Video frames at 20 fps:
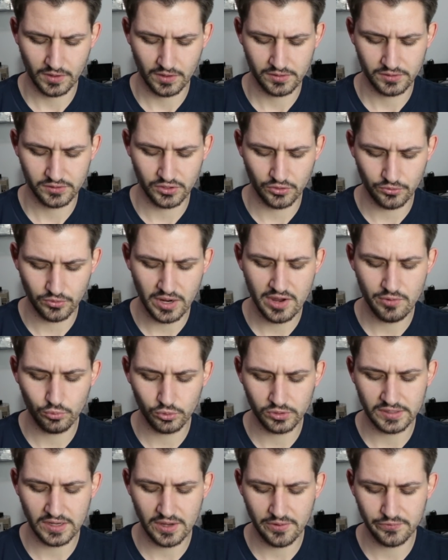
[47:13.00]
So I
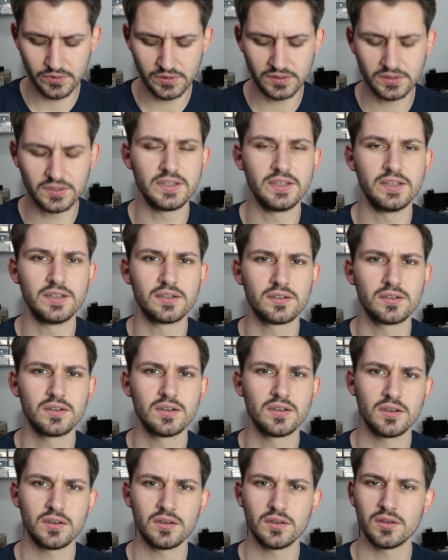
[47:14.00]
would definitely
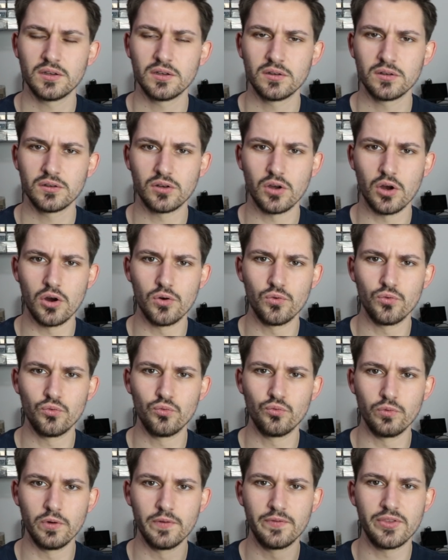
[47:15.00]

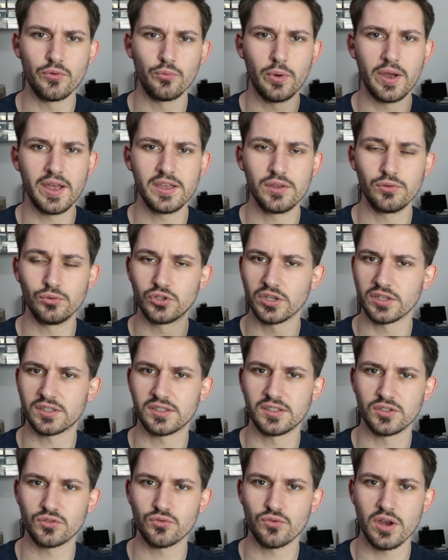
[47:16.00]
go with the way you just
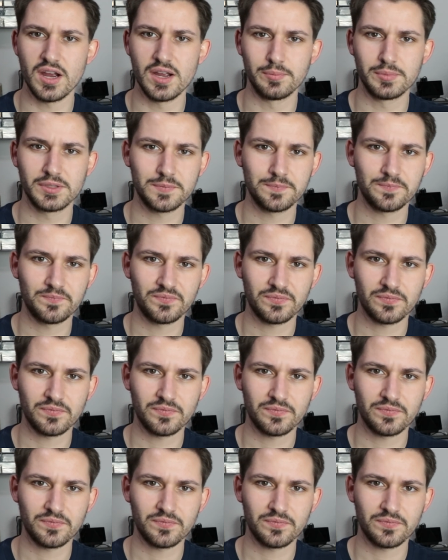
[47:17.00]
described.